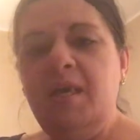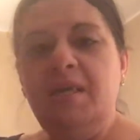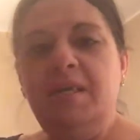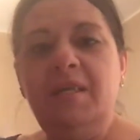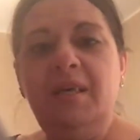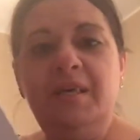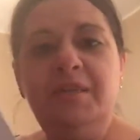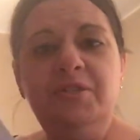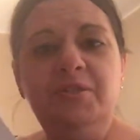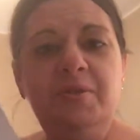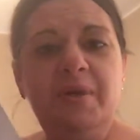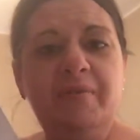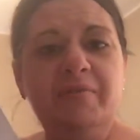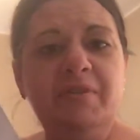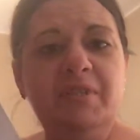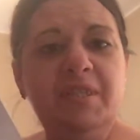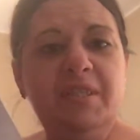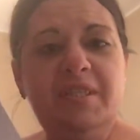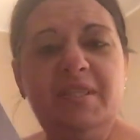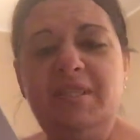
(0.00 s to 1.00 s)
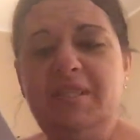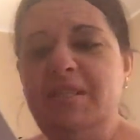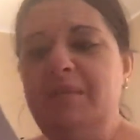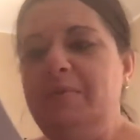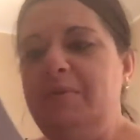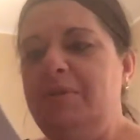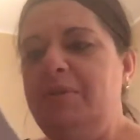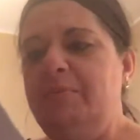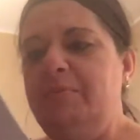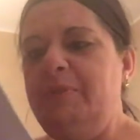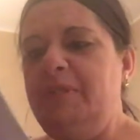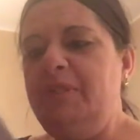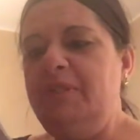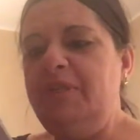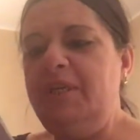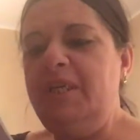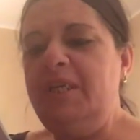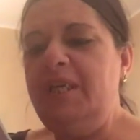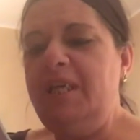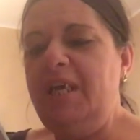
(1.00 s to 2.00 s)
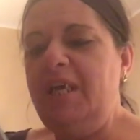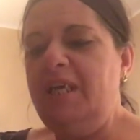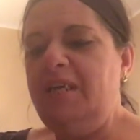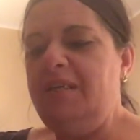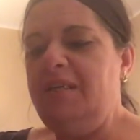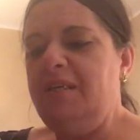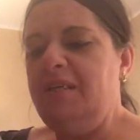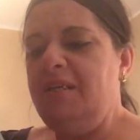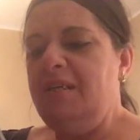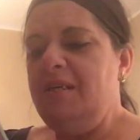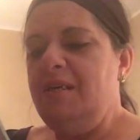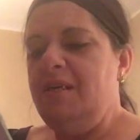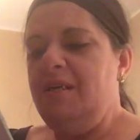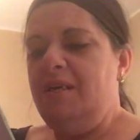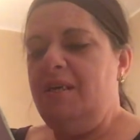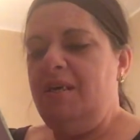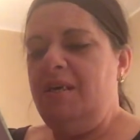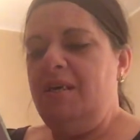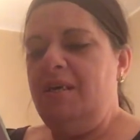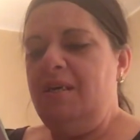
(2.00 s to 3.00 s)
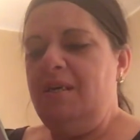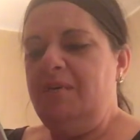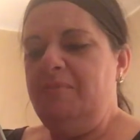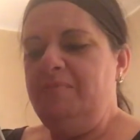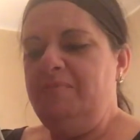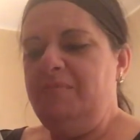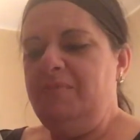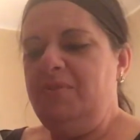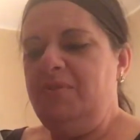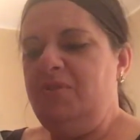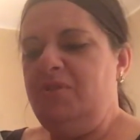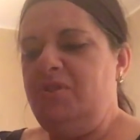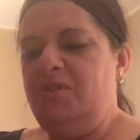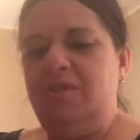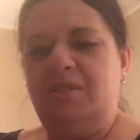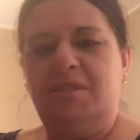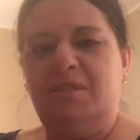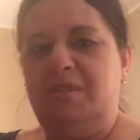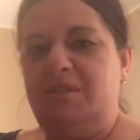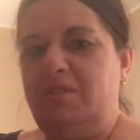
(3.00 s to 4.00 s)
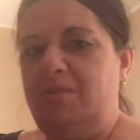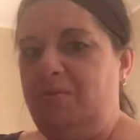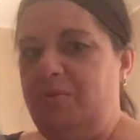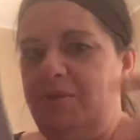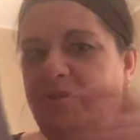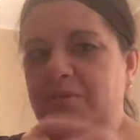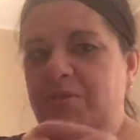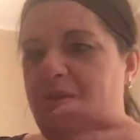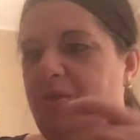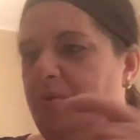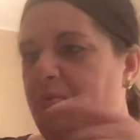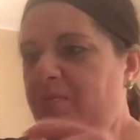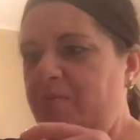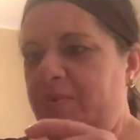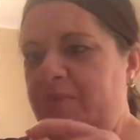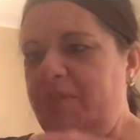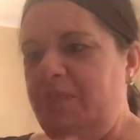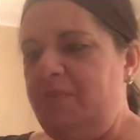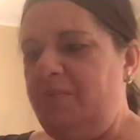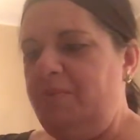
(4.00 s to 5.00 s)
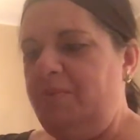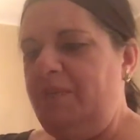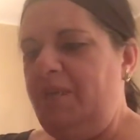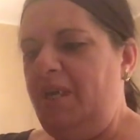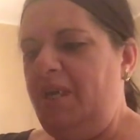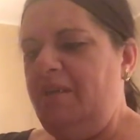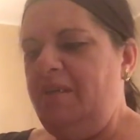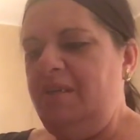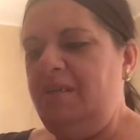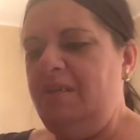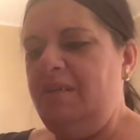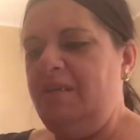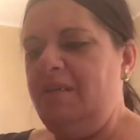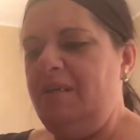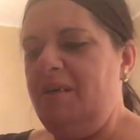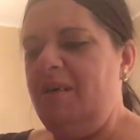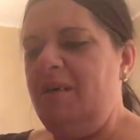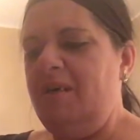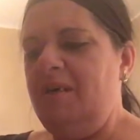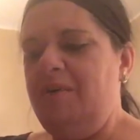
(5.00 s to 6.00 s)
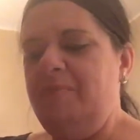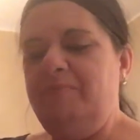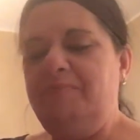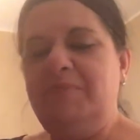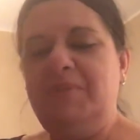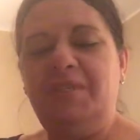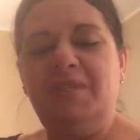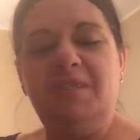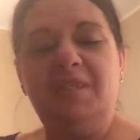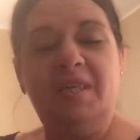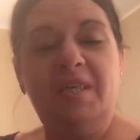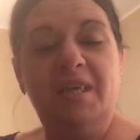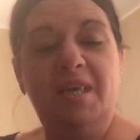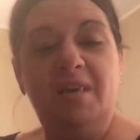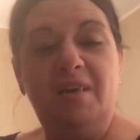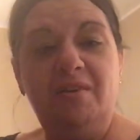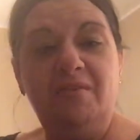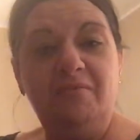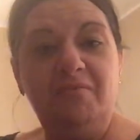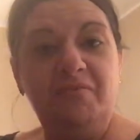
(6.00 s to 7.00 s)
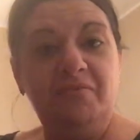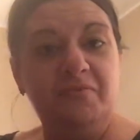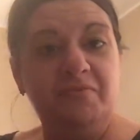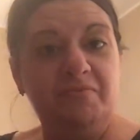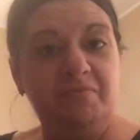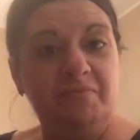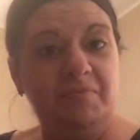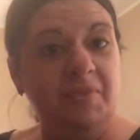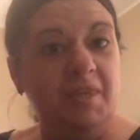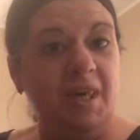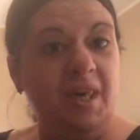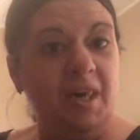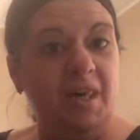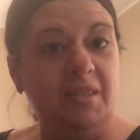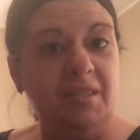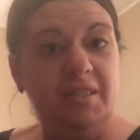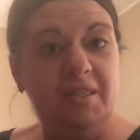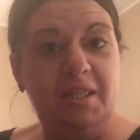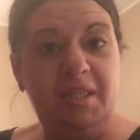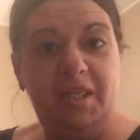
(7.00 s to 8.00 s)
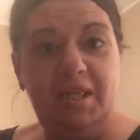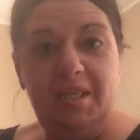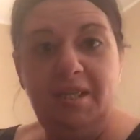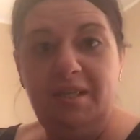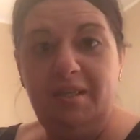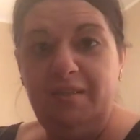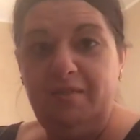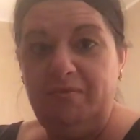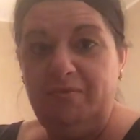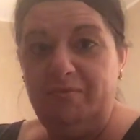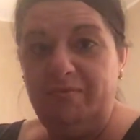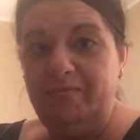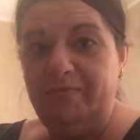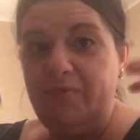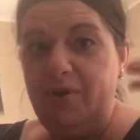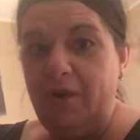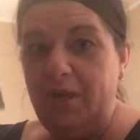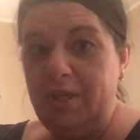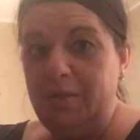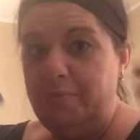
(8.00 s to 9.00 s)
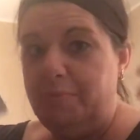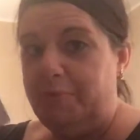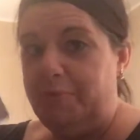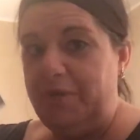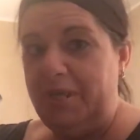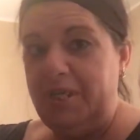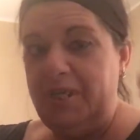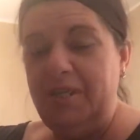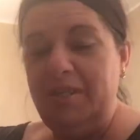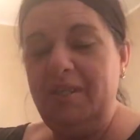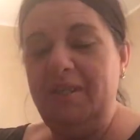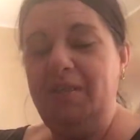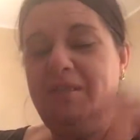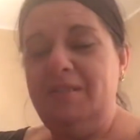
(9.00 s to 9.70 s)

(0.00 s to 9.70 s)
Now I do have a list I'm going to be looking at um, just so you know what's going on because um, I have a holiday fog brain